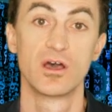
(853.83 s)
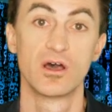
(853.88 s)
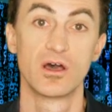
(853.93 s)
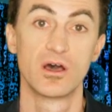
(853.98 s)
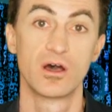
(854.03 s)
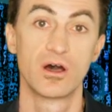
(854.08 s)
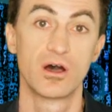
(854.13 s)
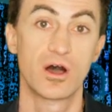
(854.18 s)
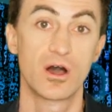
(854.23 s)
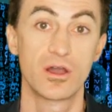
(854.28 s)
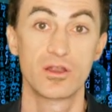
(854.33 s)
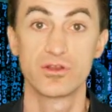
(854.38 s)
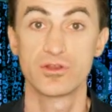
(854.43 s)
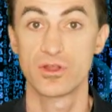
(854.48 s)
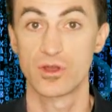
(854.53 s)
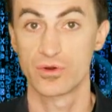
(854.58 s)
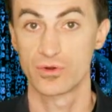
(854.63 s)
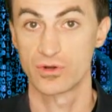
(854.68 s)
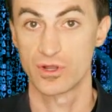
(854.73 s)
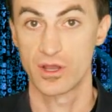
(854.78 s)

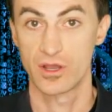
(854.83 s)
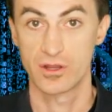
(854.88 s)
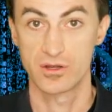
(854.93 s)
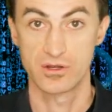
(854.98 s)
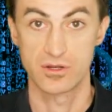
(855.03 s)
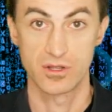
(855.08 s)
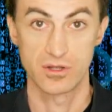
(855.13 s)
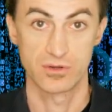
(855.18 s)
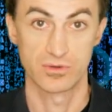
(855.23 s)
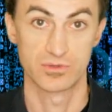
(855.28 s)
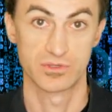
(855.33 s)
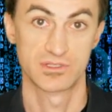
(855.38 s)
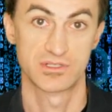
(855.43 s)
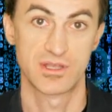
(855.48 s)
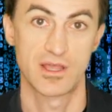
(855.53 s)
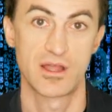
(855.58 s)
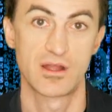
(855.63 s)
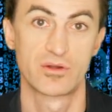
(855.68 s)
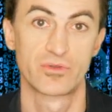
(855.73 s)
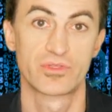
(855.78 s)
unknown unknowns
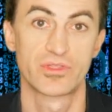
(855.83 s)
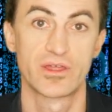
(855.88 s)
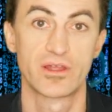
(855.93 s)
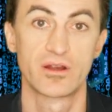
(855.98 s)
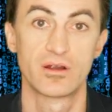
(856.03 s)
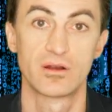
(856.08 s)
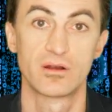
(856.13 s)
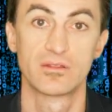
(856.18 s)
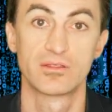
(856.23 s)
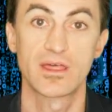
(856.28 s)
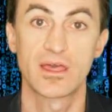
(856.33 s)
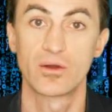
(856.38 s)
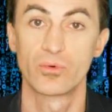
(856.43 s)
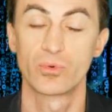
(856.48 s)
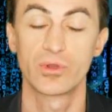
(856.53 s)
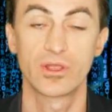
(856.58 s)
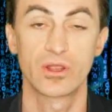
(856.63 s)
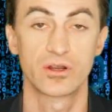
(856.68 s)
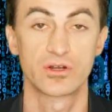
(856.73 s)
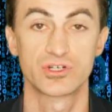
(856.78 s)
out there that we
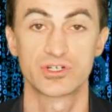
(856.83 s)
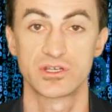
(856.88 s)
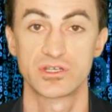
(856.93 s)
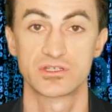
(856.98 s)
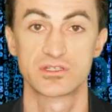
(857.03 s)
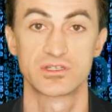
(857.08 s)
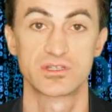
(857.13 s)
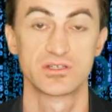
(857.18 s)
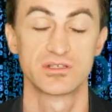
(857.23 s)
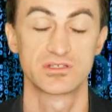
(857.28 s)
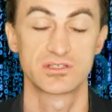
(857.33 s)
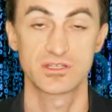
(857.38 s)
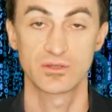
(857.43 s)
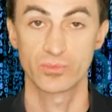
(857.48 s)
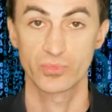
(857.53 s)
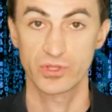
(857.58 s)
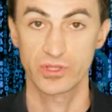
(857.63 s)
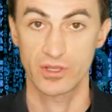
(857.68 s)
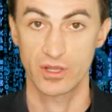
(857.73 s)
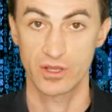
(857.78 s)
are just
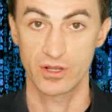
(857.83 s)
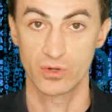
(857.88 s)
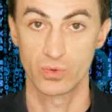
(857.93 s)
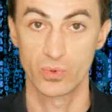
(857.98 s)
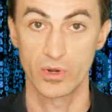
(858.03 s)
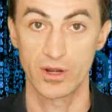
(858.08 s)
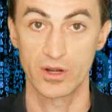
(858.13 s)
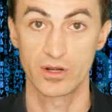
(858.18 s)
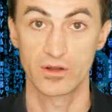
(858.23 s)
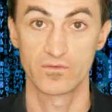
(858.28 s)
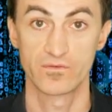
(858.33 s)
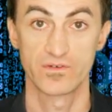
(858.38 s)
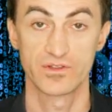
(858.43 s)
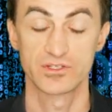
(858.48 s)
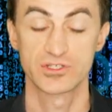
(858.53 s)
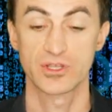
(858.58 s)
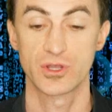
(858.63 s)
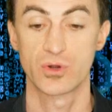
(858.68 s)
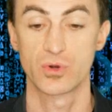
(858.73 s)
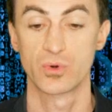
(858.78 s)
simply unaware of. And
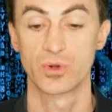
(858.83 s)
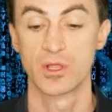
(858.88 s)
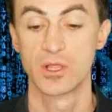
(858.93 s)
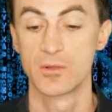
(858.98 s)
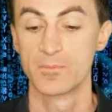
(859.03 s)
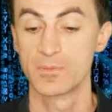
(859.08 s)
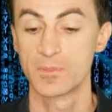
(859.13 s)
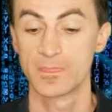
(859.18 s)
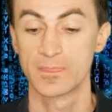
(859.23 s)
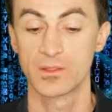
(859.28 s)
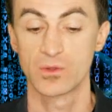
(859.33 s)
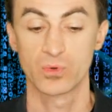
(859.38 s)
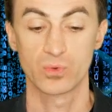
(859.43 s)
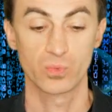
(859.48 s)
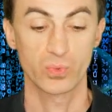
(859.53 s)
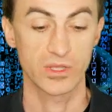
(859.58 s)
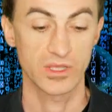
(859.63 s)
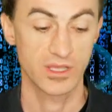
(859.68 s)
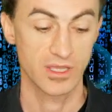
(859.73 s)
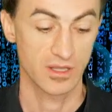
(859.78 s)
so we
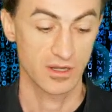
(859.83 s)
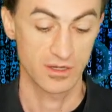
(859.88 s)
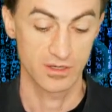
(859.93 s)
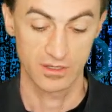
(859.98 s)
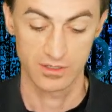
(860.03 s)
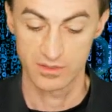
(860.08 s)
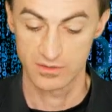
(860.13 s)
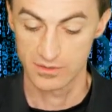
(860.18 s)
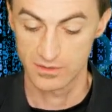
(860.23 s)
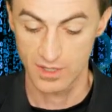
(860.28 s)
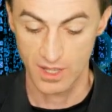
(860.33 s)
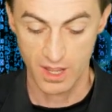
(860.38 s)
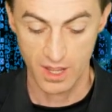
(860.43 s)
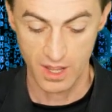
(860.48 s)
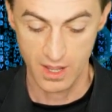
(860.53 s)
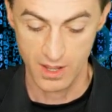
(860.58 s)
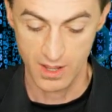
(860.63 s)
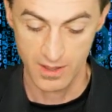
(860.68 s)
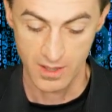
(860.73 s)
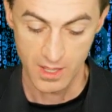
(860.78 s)
can
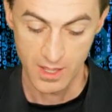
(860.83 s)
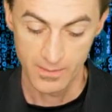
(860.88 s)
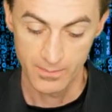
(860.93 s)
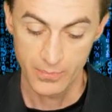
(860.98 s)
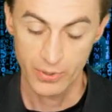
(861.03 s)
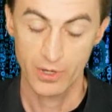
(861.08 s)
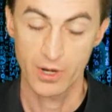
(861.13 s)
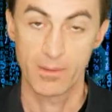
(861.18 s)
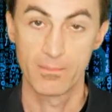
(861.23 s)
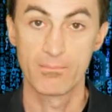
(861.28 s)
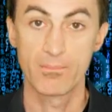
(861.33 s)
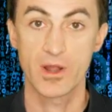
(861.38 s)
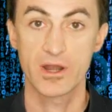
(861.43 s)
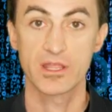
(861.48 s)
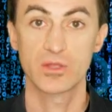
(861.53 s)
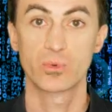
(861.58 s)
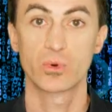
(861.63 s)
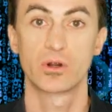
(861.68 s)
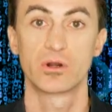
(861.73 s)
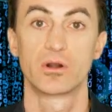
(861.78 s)
put our money
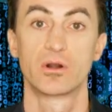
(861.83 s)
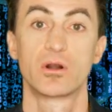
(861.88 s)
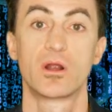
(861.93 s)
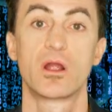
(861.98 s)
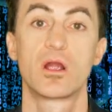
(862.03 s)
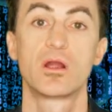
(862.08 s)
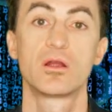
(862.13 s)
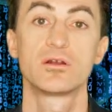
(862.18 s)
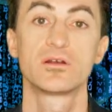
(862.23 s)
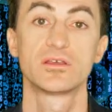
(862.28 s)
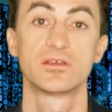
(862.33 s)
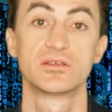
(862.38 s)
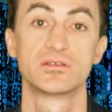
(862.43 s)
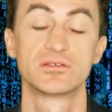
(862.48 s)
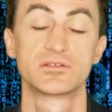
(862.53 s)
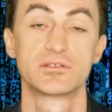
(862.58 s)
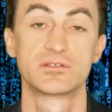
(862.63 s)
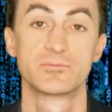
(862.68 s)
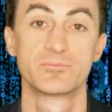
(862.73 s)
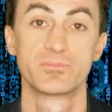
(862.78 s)
where our heart
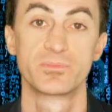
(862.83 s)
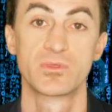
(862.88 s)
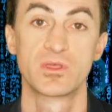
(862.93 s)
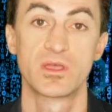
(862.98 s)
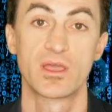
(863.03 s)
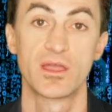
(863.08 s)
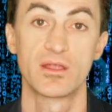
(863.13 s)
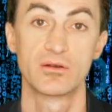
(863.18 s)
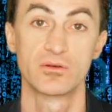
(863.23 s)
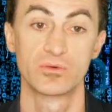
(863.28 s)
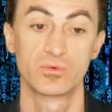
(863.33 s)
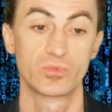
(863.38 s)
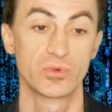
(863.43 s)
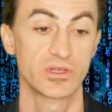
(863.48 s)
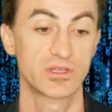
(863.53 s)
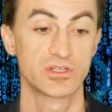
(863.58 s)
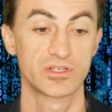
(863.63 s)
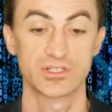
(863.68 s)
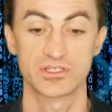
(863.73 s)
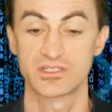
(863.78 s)
is, and we can
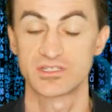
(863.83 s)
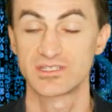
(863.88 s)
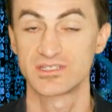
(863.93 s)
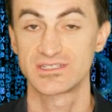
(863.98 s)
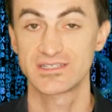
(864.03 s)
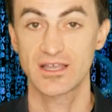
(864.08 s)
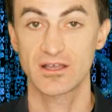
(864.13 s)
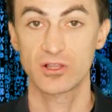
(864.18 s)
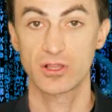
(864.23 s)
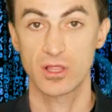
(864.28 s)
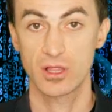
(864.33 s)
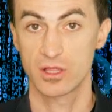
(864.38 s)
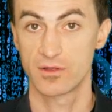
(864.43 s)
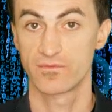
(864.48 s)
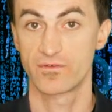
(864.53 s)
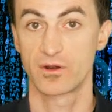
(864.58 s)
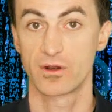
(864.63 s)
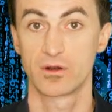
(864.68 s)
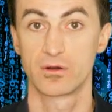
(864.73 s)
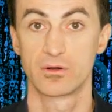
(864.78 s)
just sell all of
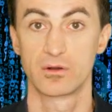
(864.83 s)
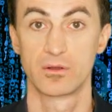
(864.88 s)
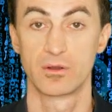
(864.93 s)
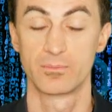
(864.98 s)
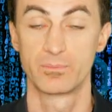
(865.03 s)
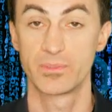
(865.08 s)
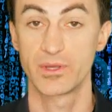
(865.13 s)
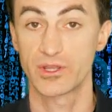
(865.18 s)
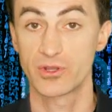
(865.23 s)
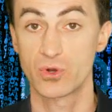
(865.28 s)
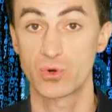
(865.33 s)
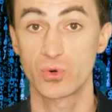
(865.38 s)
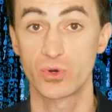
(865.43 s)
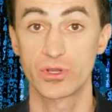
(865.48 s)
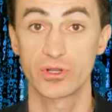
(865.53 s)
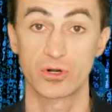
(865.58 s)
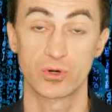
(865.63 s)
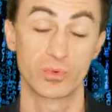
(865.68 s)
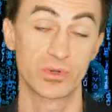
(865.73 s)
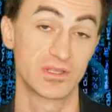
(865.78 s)
our Bitcoin, or
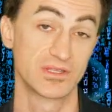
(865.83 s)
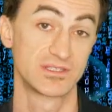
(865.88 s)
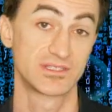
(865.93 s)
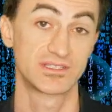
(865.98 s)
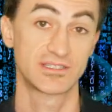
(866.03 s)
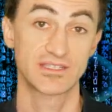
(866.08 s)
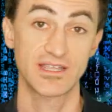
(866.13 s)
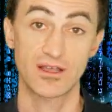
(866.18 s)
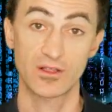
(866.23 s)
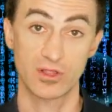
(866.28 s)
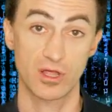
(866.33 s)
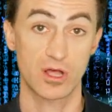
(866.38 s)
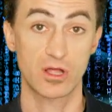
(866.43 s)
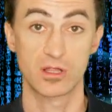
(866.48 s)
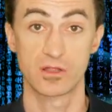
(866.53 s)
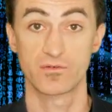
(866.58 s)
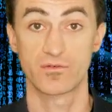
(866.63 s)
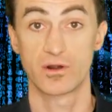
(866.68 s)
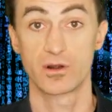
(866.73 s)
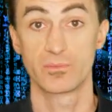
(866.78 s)
we can sell all of
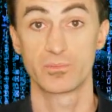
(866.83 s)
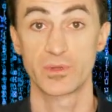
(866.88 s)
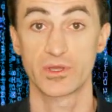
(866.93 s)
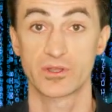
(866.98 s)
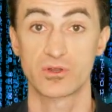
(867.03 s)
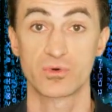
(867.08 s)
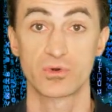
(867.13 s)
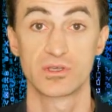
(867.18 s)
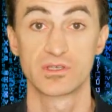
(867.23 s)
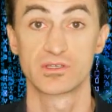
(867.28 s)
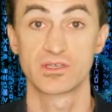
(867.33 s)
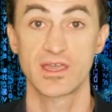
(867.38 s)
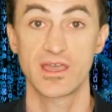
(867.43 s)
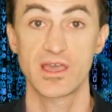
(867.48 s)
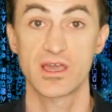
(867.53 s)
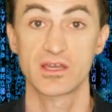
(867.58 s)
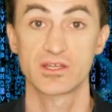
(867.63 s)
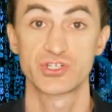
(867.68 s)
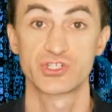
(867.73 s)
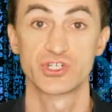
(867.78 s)
our Bitcoin
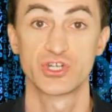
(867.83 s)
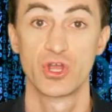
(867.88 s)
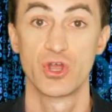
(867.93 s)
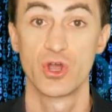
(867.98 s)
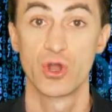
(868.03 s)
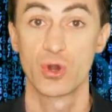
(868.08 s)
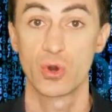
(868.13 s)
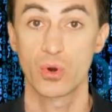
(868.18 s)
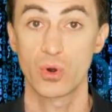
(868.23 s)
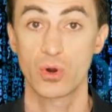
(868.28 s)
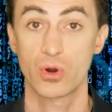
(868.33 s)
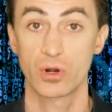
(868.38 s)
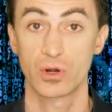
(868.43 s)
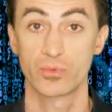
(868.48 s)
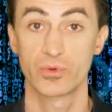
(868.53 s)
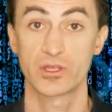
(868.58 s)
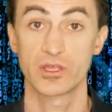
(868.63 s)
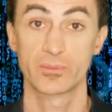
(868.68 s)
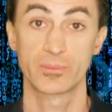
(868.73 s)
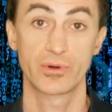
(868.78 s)
Cash, or we
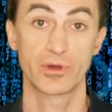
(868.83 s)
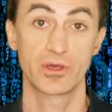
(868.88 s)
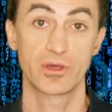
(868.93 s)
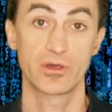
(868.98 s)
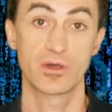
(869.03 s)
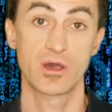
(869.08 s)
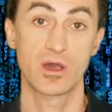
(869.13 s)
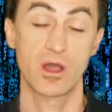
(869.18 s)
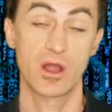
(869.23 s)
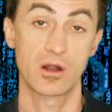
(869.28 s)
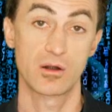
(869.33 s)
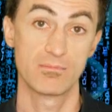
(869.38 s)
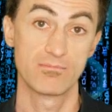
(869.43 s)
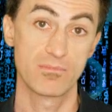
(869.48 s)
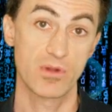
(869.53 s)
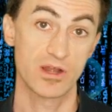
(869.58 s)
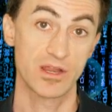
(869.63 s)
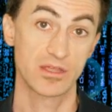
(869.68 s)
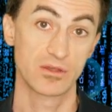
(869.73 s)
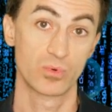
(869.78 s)
could put our
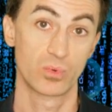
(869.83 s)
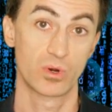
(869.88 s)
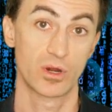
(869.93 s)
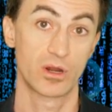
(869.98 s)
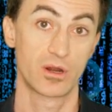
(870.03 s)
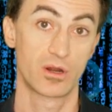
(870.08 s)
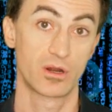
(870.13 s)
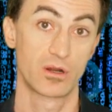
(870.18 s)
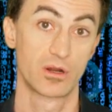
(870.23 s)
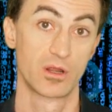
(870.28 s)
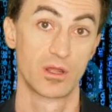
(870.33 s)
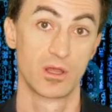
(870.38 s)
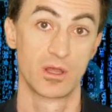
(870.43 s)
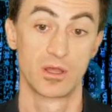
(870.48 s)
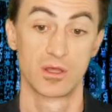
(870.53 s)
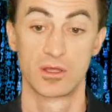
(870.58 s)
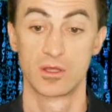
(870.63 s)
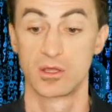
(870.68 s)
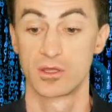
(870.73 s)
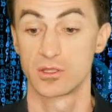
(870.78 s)
money where
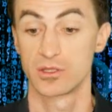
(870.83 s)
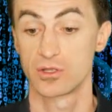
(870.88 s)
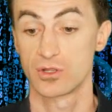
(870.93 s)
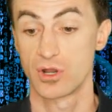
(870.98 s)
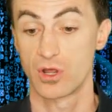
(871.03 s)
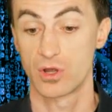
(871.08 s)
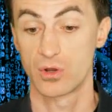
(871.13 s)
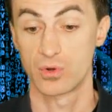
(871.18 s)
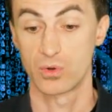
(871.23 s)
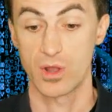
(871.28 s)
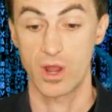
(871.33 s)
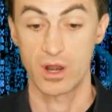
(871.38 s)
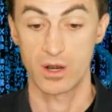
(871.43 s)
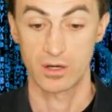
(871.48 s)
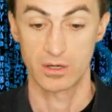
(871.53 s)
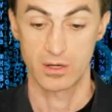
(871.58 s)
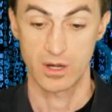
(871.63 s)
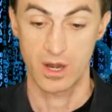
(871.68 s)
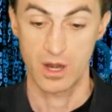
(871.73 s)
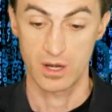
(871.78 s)

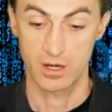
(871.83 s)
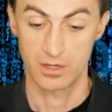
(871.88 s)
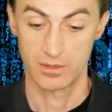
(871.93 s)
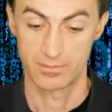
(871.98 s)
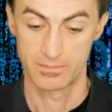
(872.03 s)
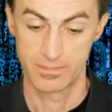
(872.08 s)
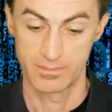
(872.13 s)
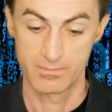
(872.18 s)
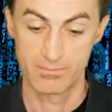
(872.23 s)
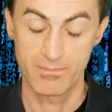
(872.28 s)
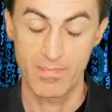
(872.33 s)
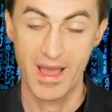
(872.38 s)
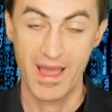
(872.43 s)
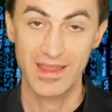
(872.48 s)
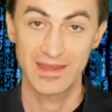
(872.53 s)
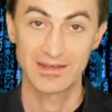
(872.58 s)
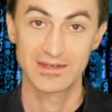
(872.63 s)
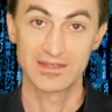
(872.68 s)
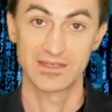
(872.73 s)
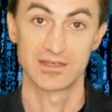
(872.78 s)
our
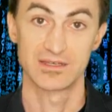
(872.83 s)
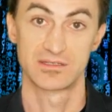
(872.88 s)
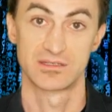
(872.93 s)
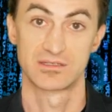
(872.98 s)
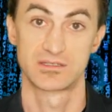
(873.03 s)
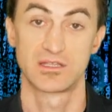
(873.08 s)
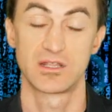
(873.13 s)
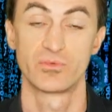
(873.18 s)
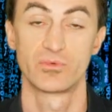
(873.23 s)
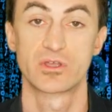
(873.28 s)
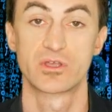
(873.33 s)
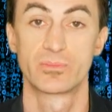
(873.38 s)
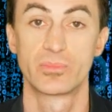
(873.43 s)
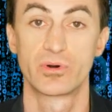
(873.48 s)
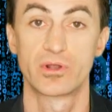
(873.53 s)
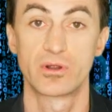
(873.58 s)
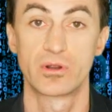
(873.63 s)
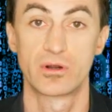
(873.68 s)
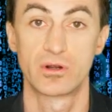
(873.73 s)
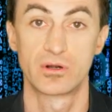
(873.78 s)
mind is, and we could put
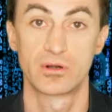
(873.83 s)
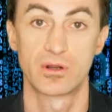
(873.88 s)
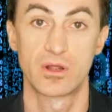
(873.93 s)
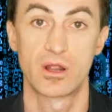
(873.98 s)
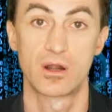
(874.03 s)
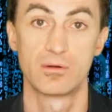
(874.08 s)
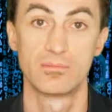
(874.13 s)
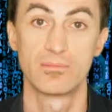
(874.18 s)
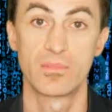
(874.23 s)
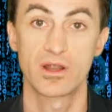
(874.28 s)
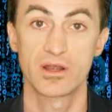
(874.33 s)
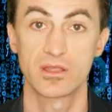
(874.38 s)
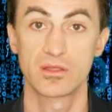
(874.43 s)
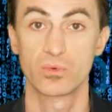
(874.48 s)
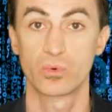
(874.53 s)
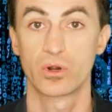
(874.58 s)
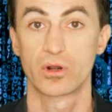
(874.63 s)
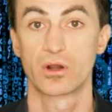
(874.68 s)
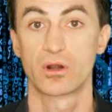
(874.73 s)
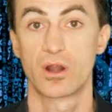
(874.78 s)
our money
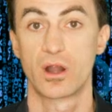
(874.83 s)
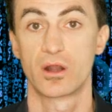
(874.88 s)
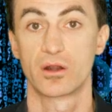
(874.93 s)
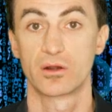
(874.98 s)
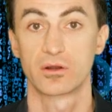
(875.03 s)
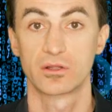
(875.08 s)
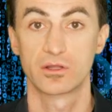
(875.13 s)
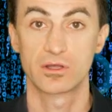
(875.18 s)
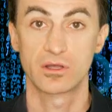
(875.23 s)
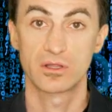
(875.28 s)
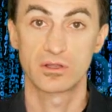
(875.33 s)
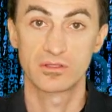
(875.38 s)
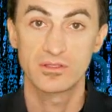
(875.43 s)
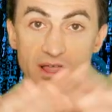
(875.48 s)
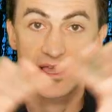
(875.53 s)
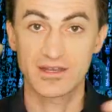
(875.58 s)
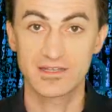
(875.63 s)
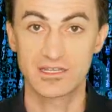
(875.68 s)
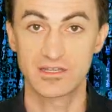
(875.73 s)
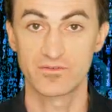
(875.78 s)
where our
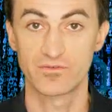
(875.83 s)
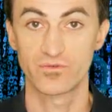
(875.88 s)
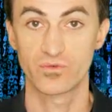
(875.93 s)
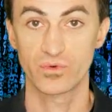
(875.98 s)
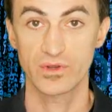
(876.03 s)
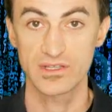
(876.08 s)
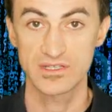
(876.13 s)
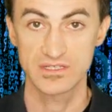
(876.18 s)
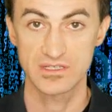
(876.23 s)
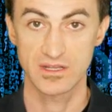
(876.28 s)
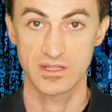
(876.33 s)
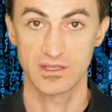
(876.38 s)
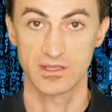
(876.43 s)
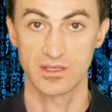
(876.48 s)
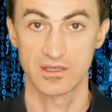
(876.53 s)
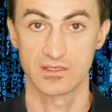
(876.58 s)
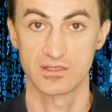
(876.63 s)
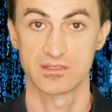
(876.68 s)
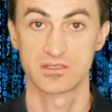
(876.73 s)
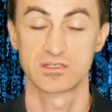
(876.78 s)
collective reasoning
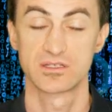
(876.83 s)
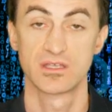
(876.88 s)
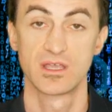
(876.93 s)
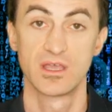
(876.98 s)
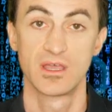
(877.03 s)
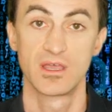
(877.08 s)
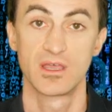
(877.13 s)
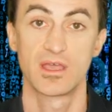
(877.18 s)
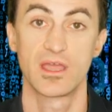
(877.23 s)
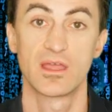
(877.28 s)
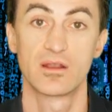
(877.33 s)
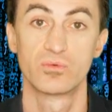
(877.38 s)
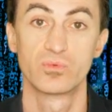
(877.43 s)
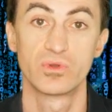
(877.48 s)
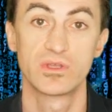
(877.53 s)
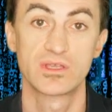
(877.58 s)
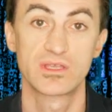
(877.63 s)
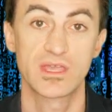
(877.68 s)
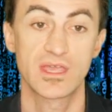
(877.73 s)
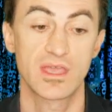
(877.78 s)
is, and we
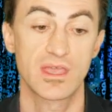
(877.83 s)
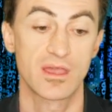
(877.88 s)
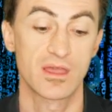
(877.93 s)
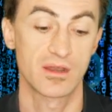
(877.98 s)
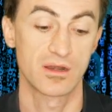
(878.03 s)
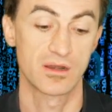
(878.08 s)
can